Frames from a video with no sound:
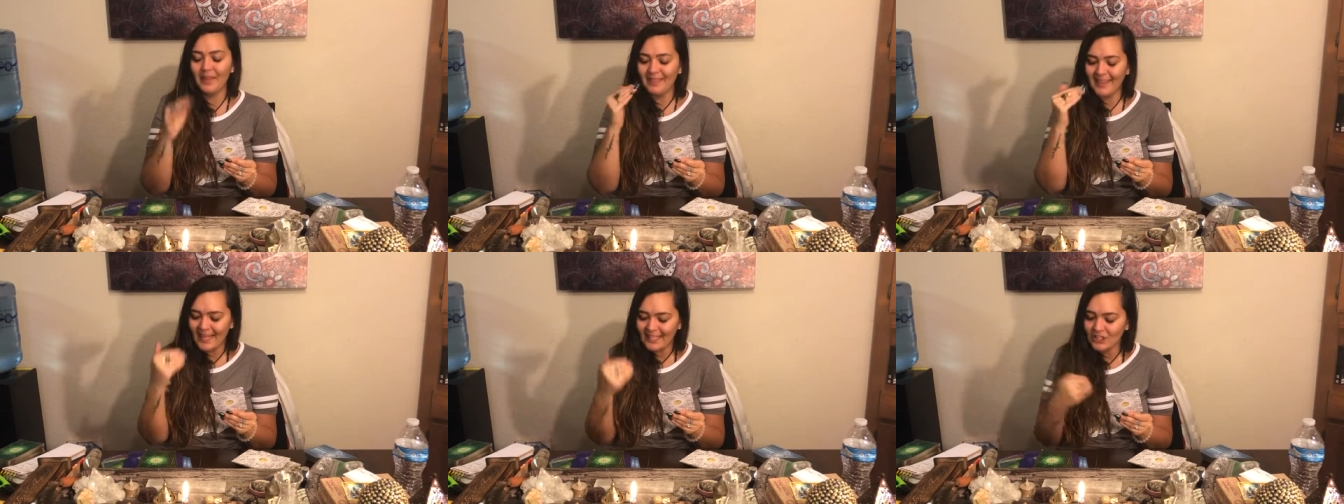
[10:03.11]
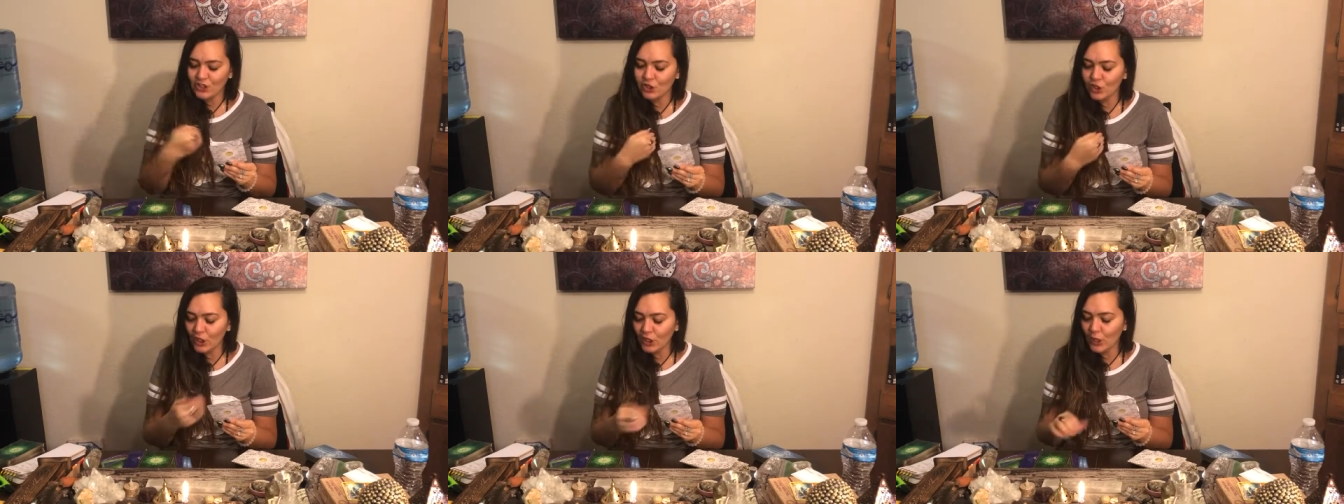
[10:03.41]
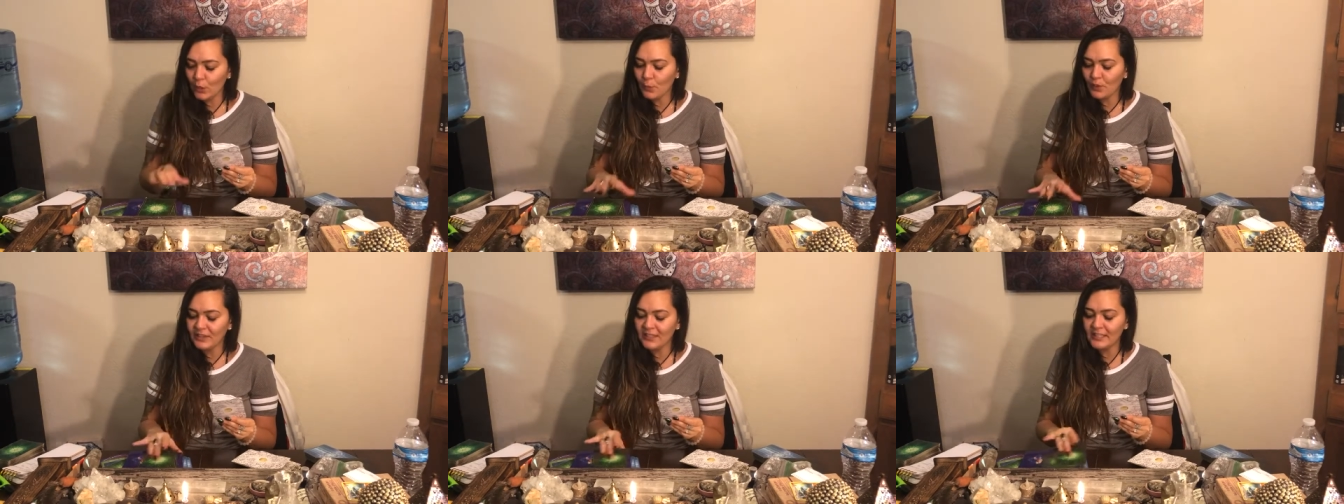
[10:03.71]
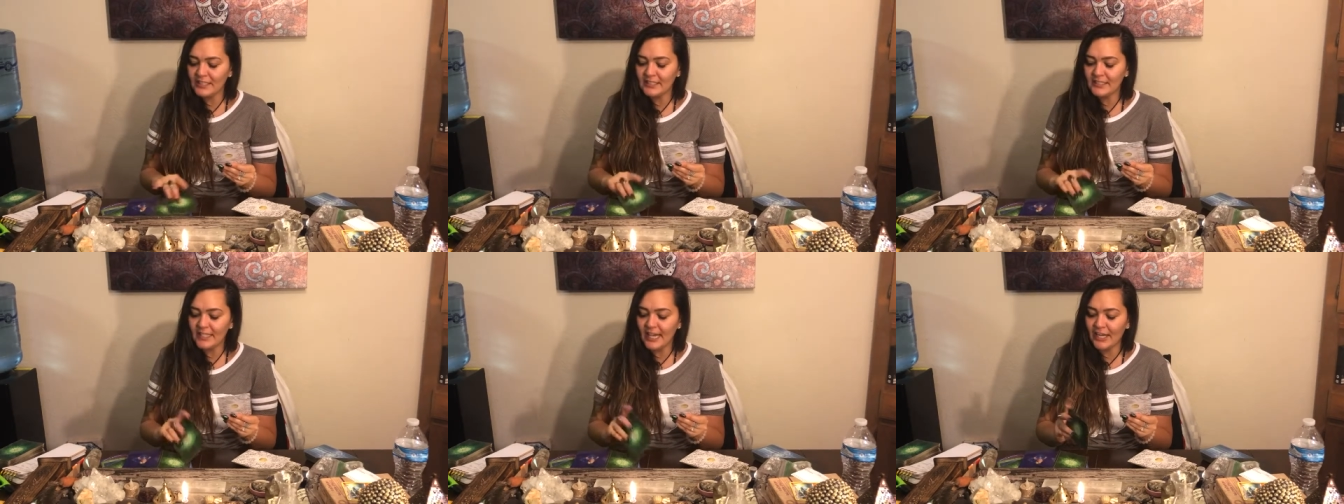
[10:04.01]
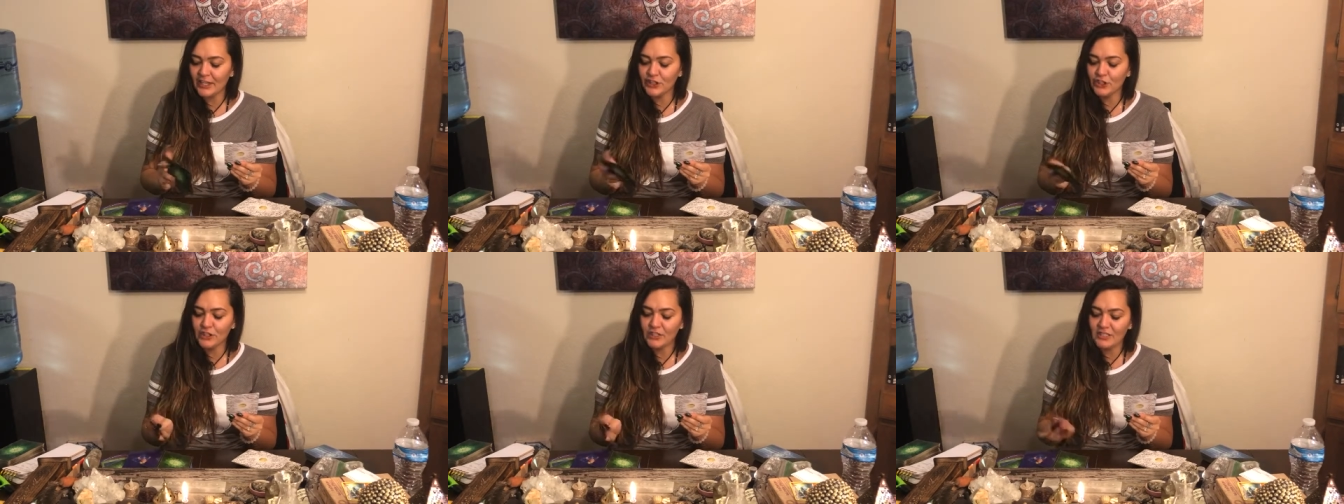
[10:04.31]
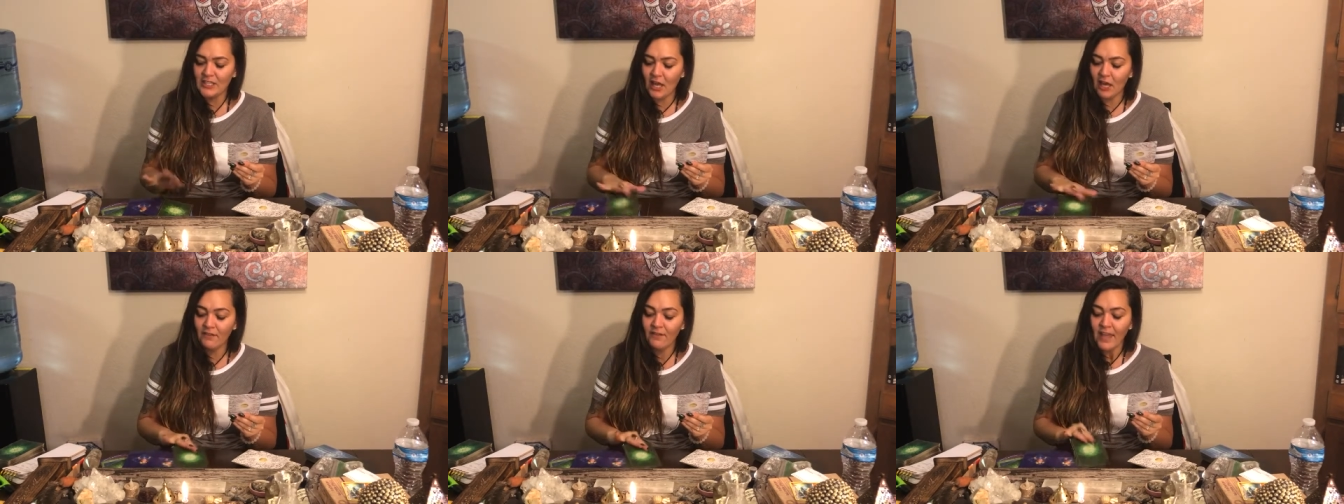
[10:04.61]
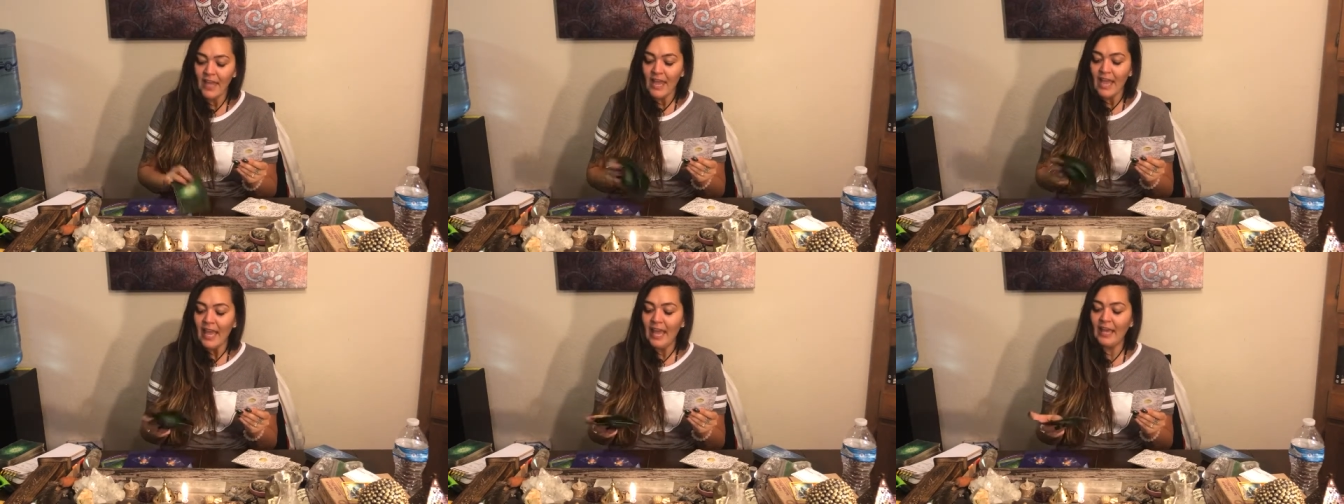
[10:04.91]
And that's looking within inside
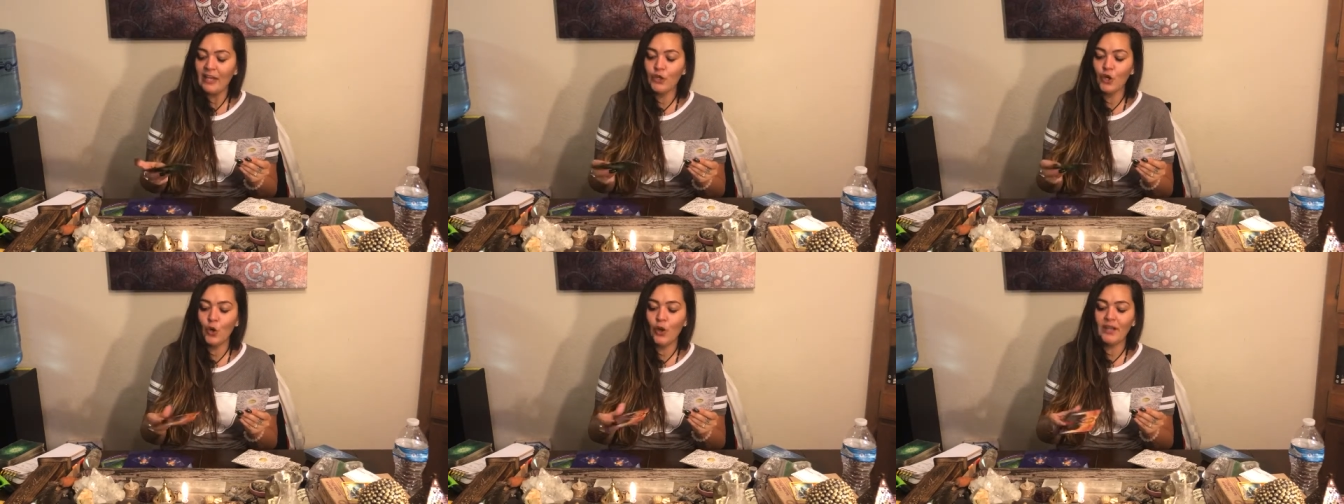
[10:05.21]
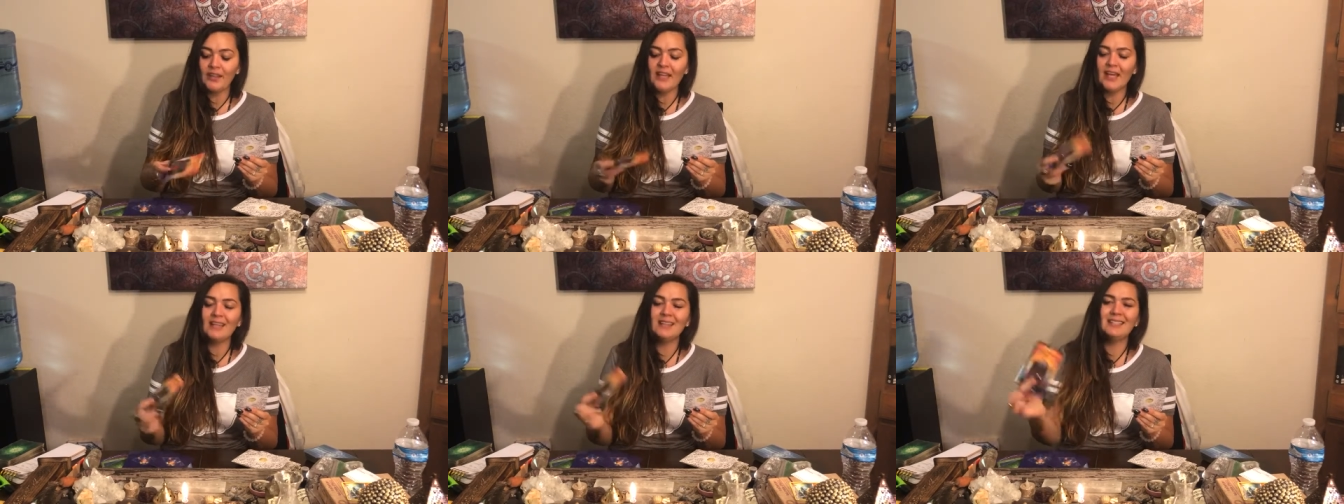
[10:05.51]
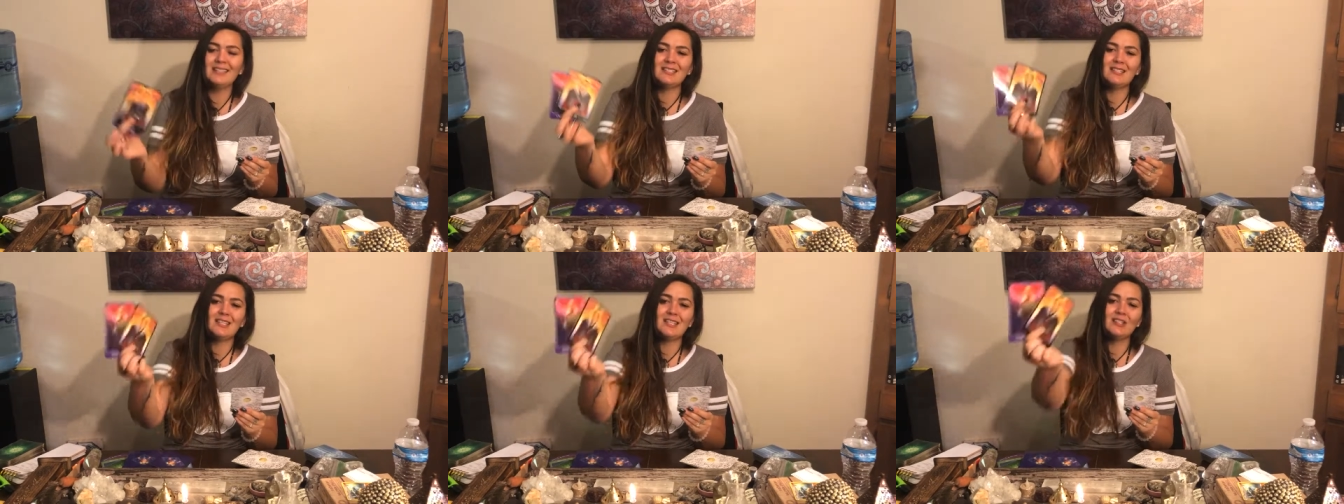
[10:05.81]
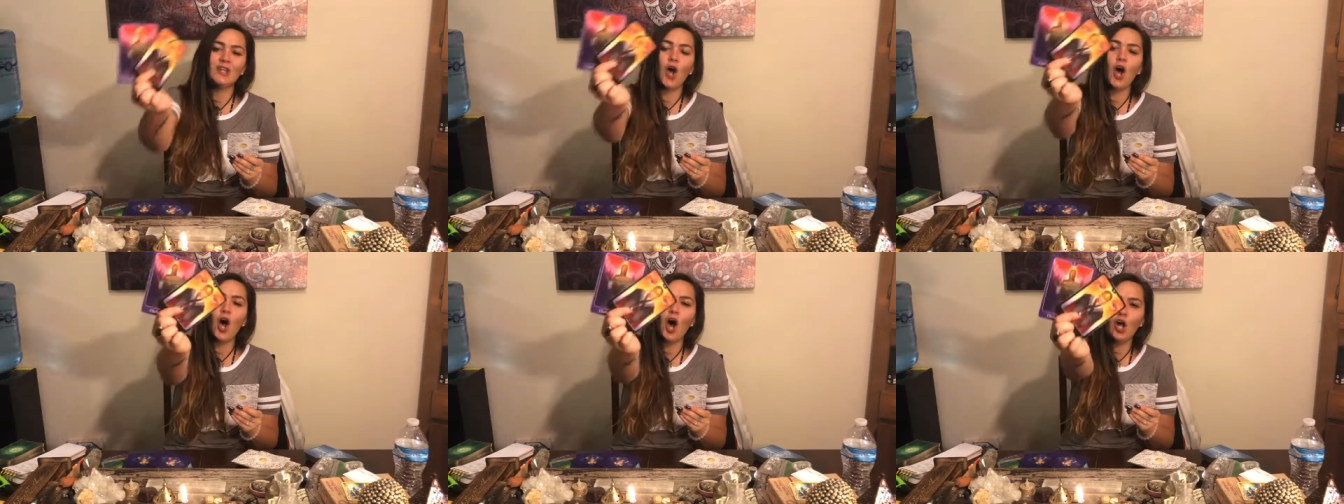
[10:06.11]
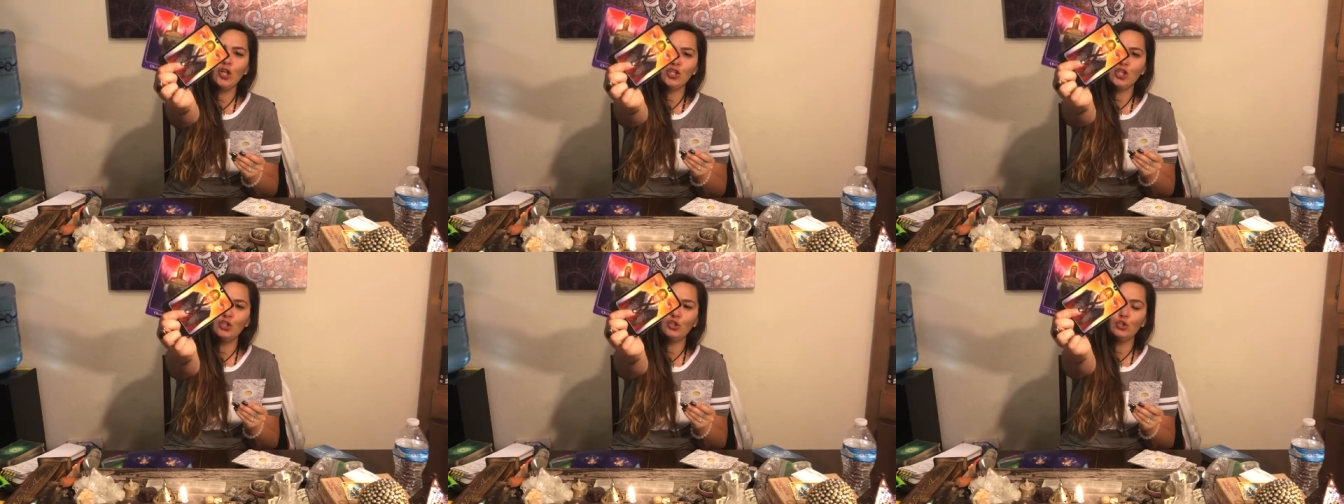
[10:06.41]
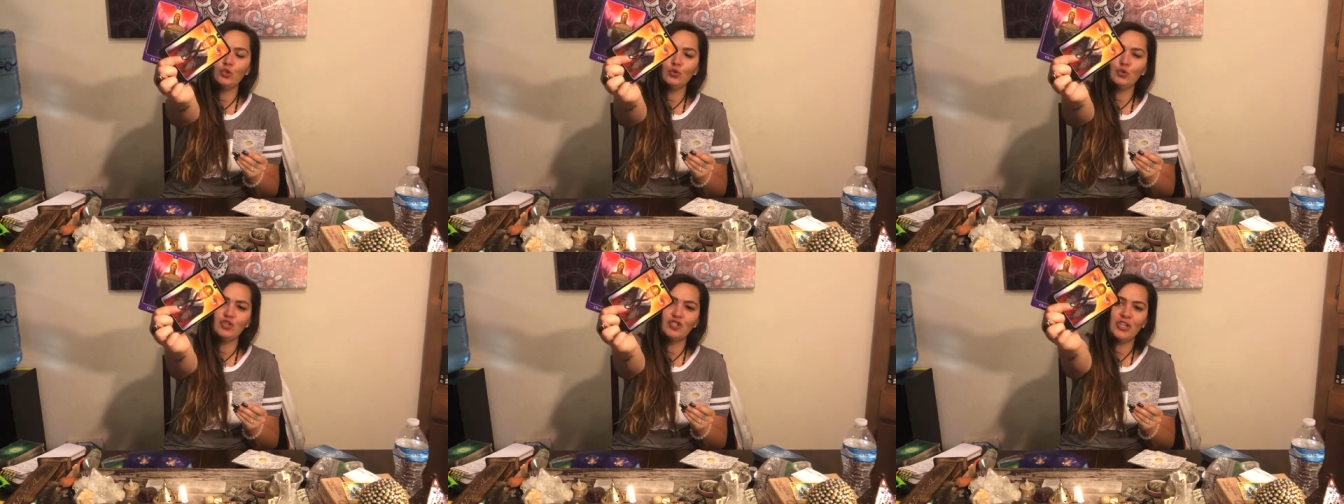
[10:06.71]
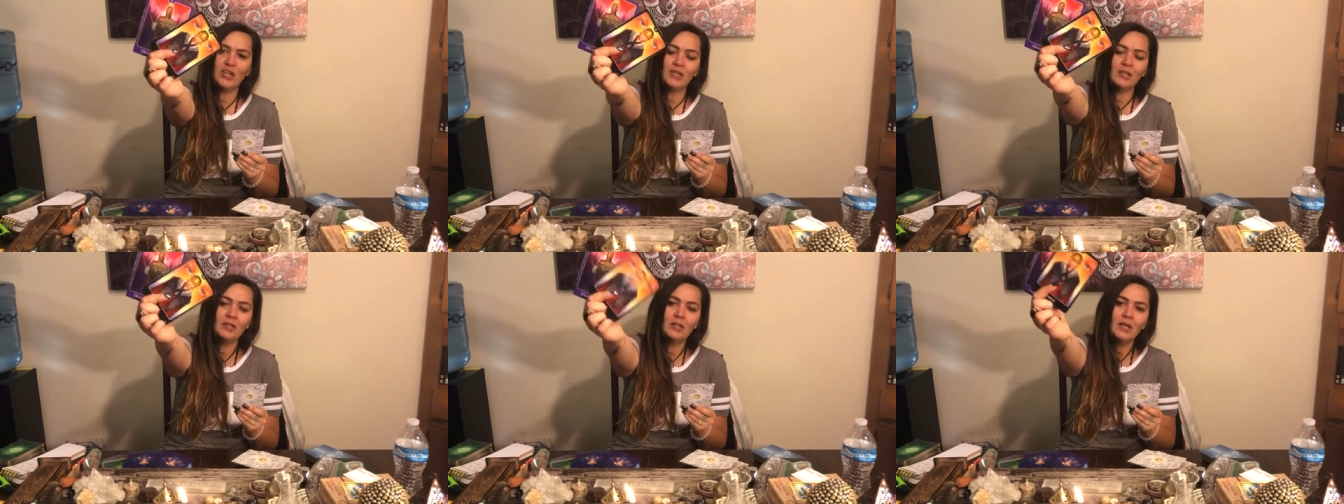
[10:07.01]
yourself and knowing that this is all
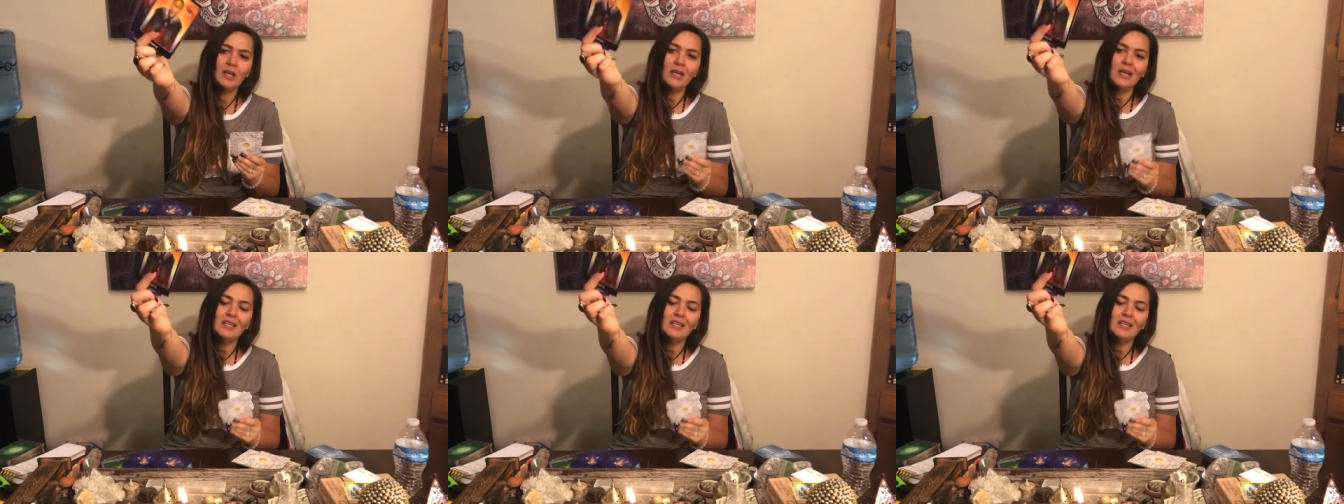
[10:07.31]
illusion.